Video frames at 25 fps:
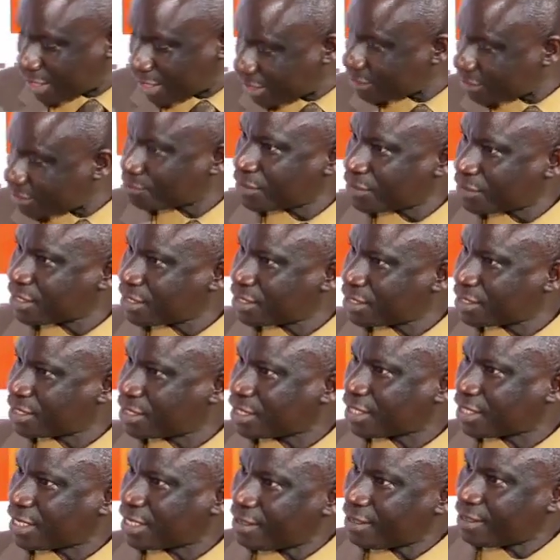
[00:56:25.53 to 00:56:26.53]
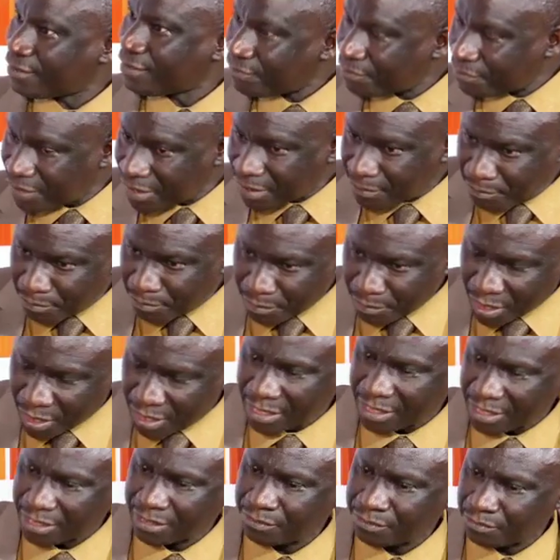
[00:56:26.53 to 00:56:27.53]
last ministry,
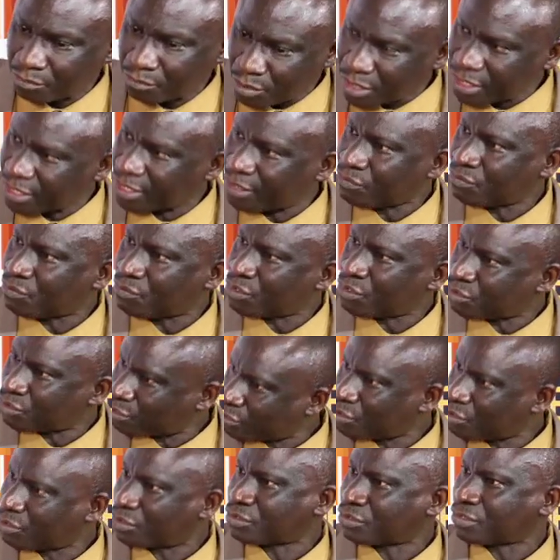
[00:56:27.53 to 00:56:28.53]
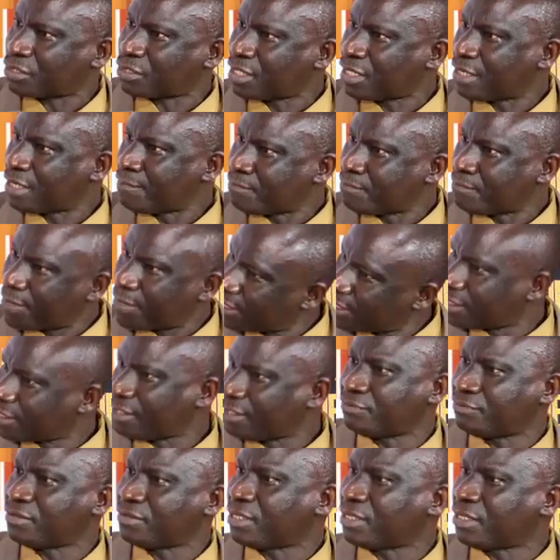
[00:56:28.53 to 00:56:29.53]
everybody's budget was cut
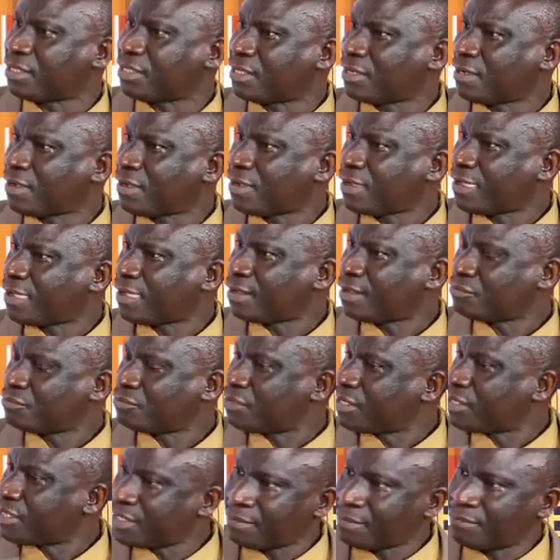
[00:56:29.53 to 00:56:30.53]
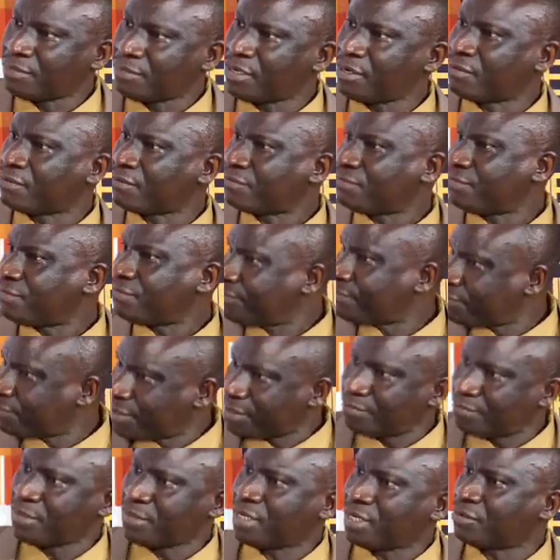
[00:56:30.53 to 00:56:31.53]
massively. 20 million,
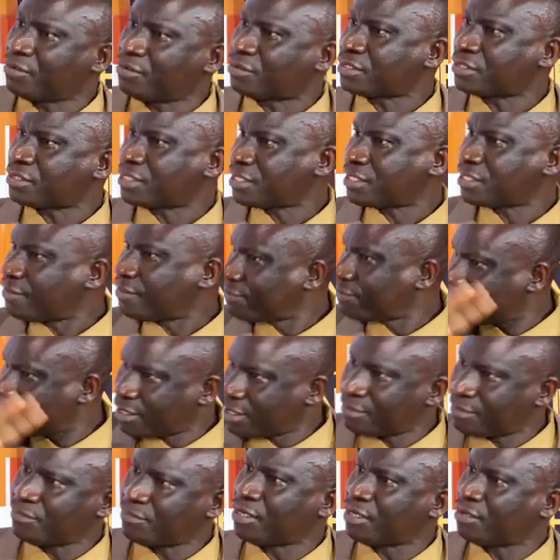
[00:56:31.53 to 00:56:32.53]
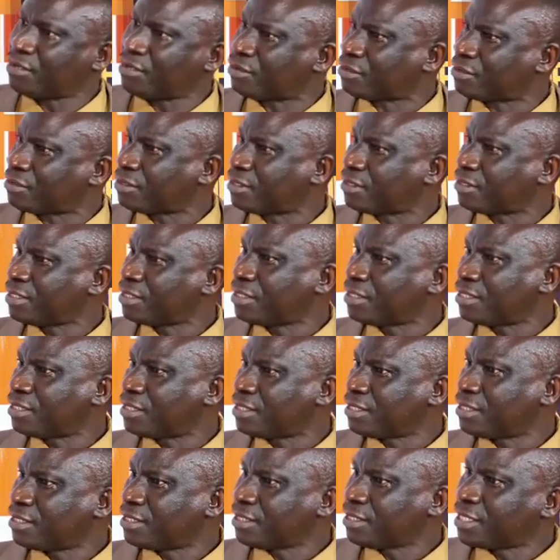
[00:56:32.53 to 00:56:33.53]
50 million, 70 million.
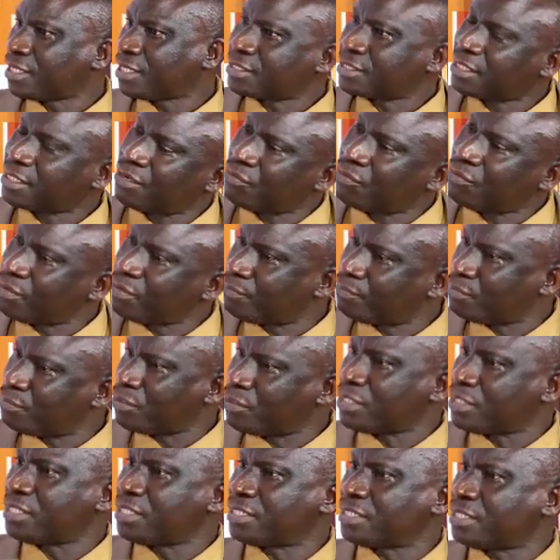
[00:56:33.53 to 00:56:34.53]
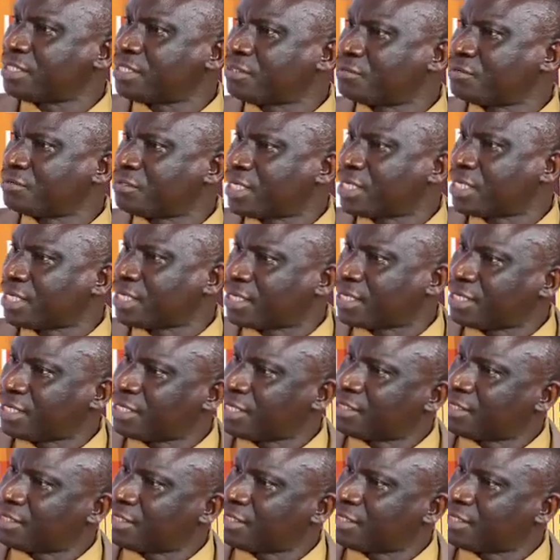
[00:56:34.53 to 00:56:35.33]
That's how we put this thing together.